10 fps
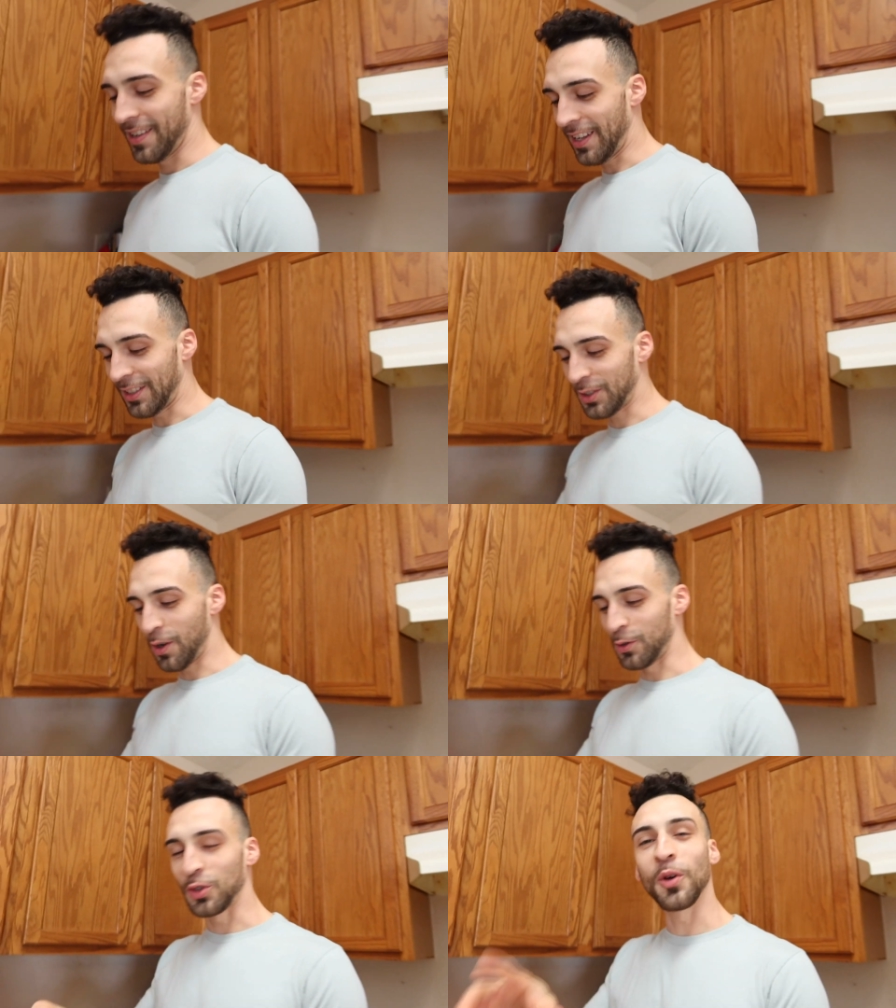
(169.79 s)
Let's
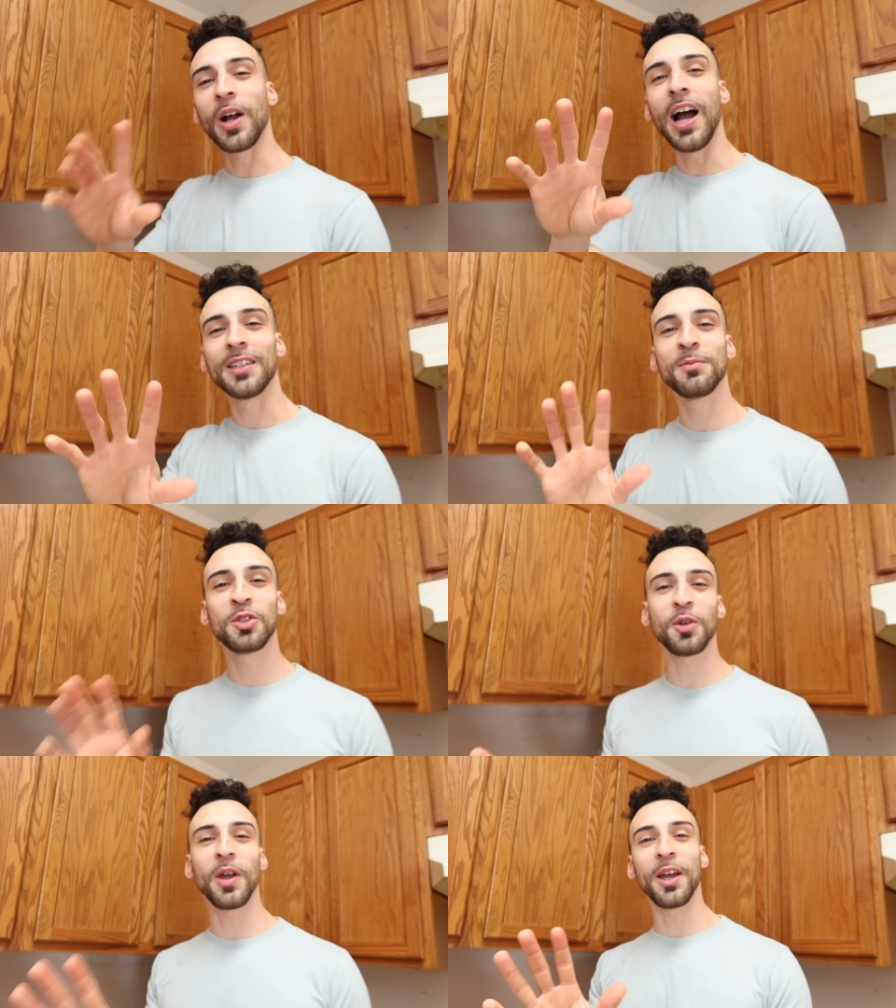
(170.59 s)
go. So, guys, let me
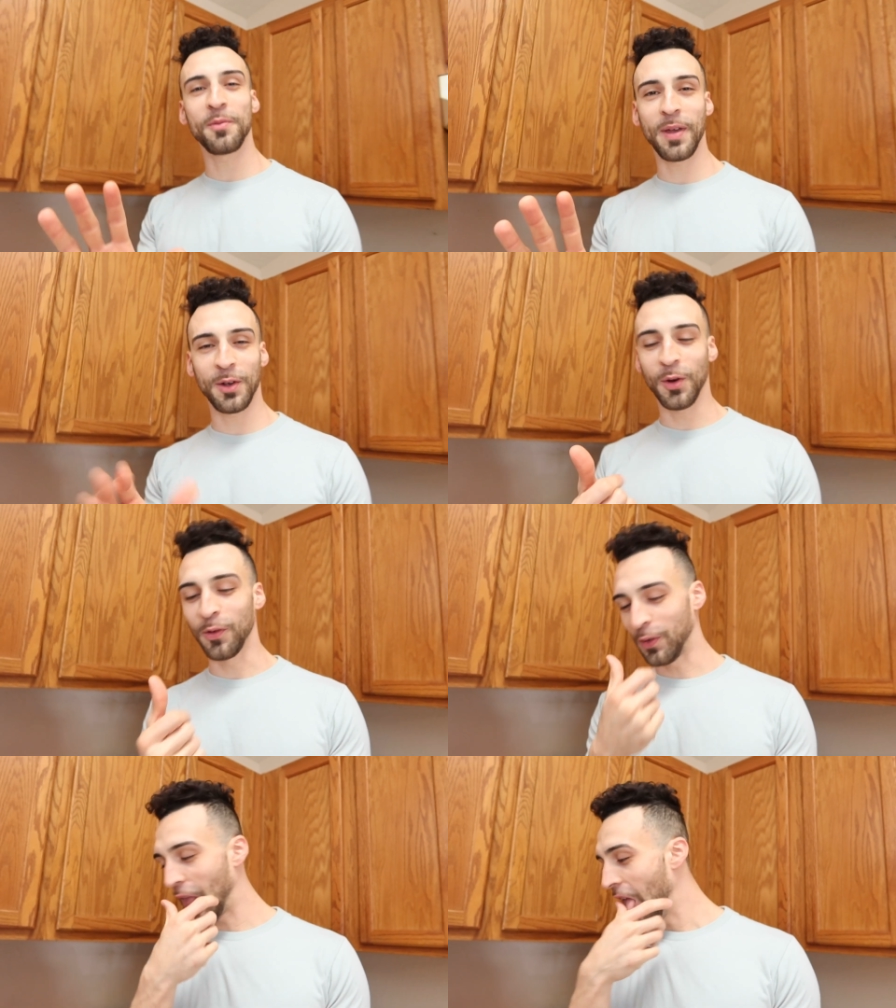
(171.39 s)
show you how you make
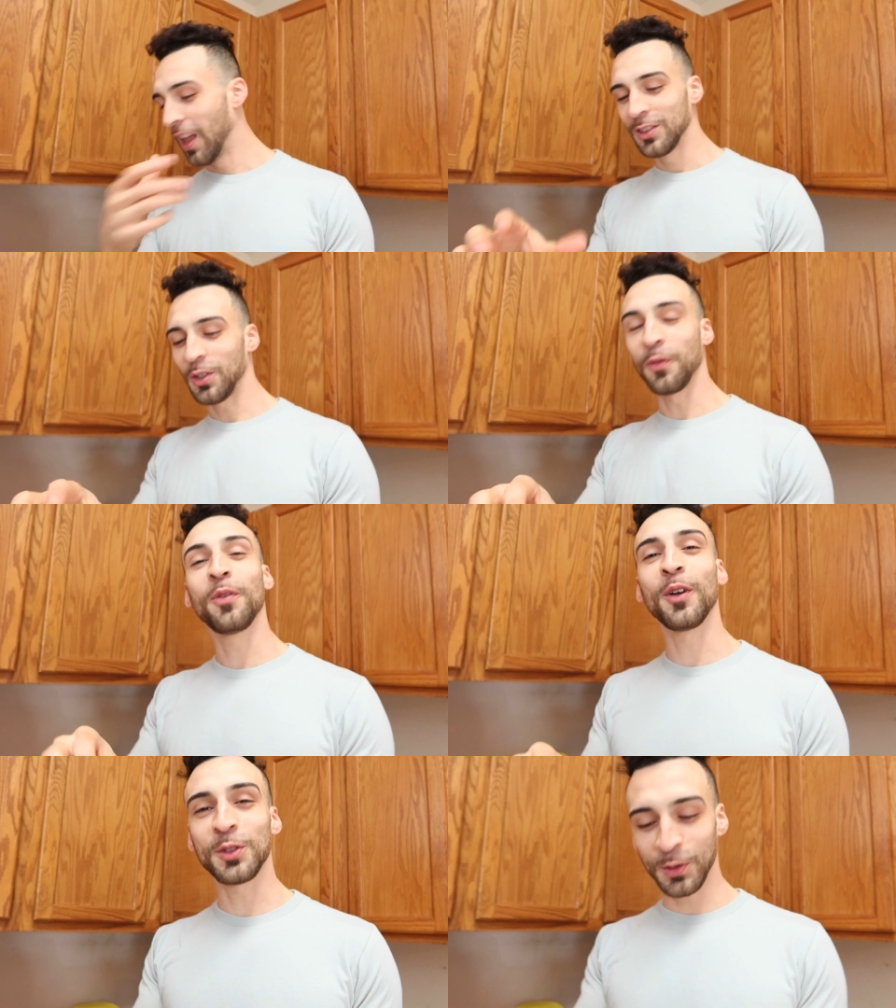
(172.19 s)
coffee. So,
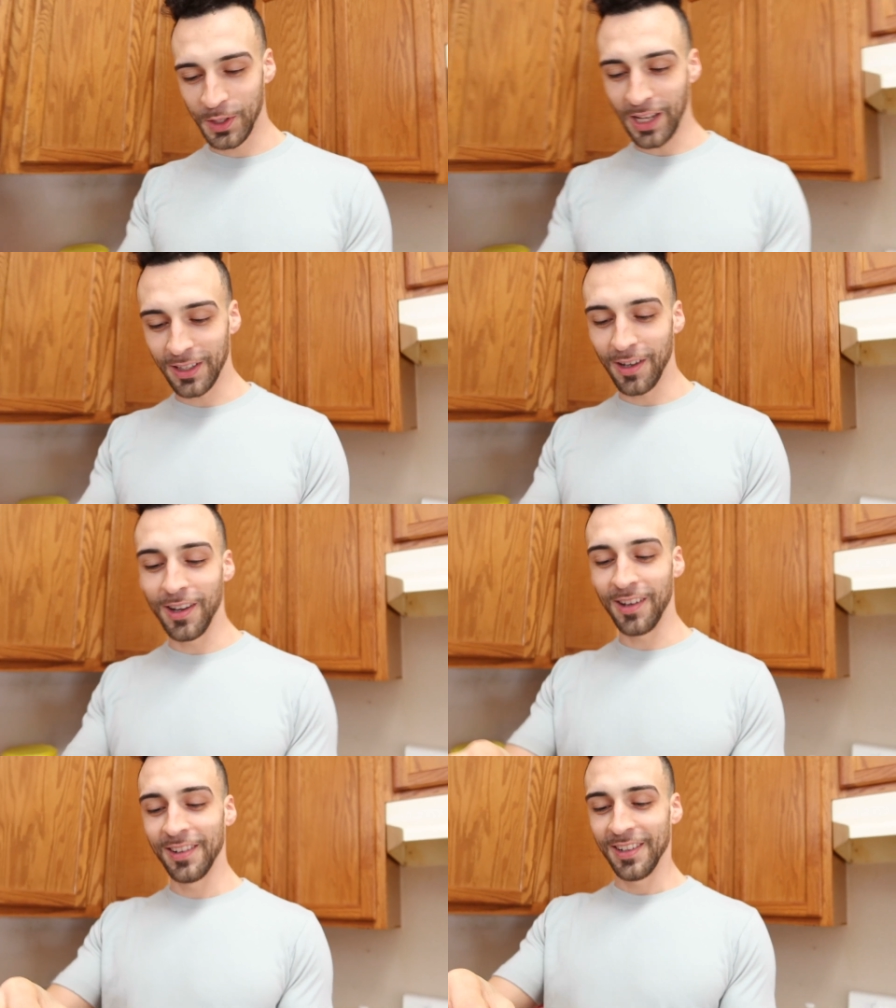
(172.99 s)
first, you take
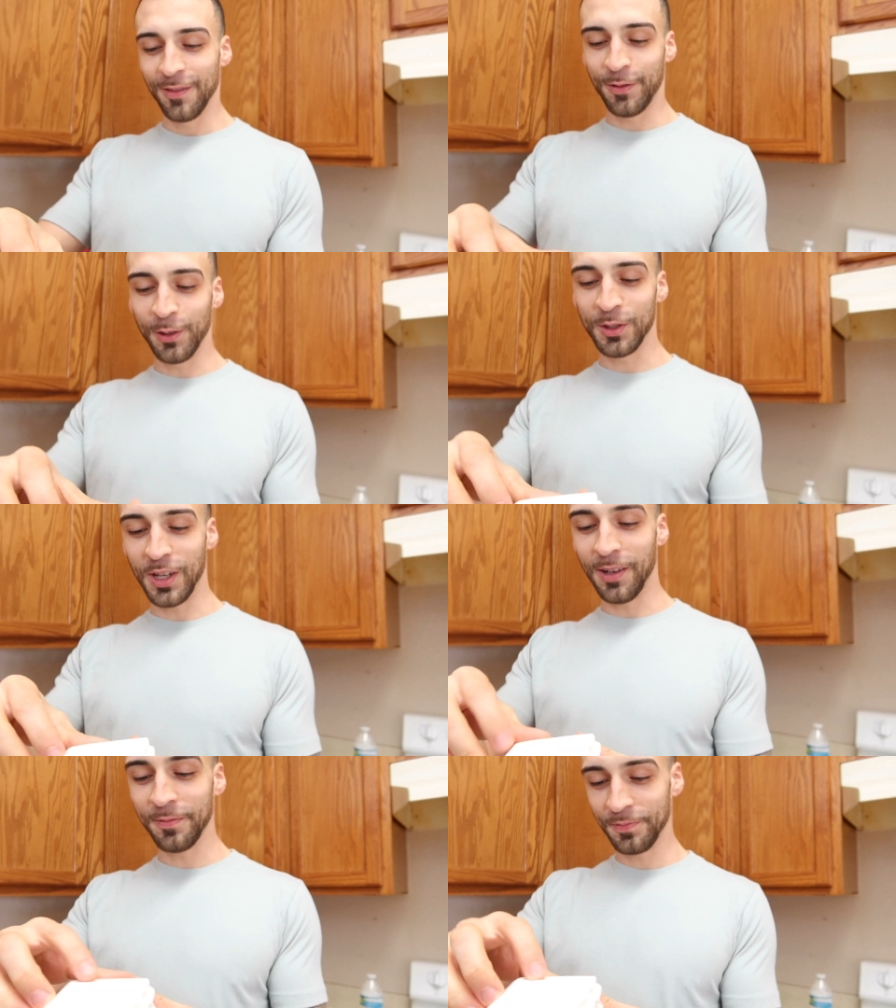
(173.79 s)
the
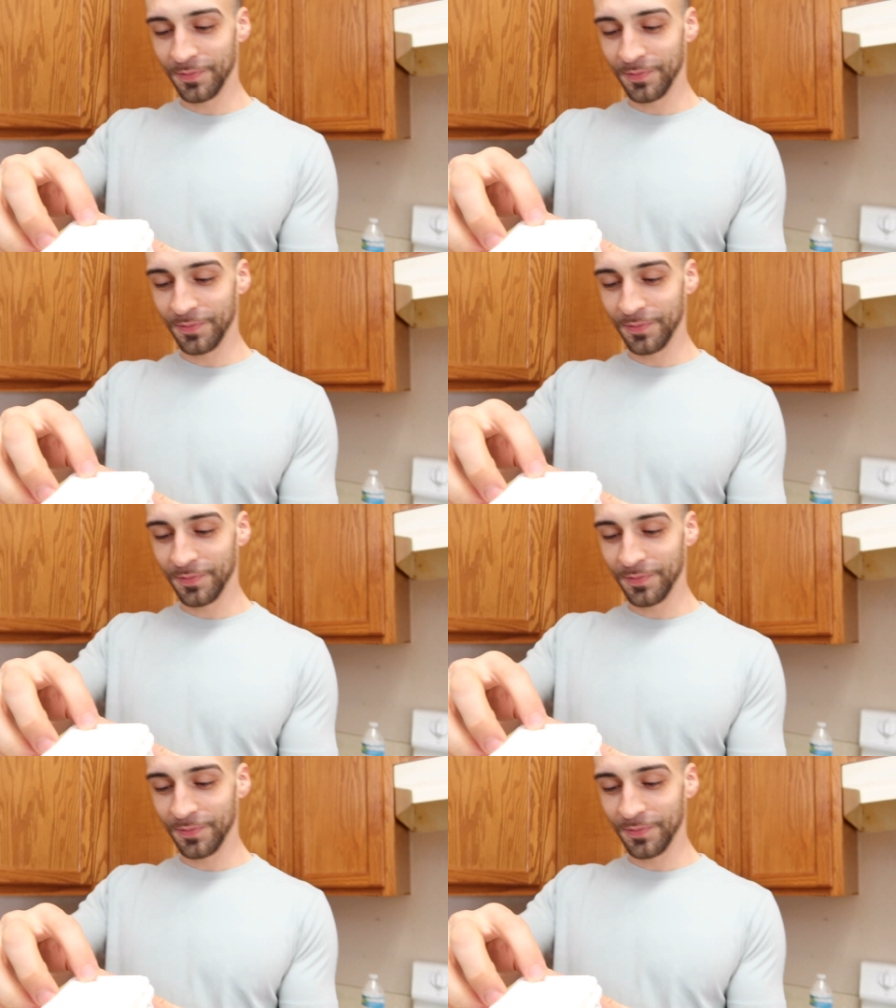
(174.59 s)
filter.